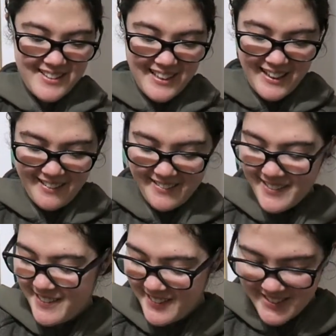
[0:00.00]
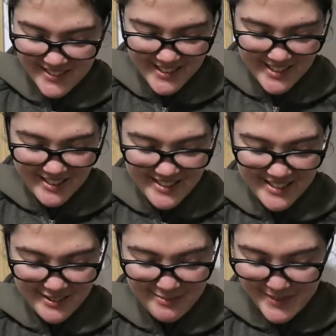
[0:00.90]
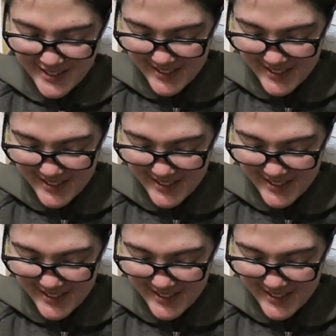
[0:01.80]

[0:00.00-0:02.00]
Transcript: yeah, this is awesome.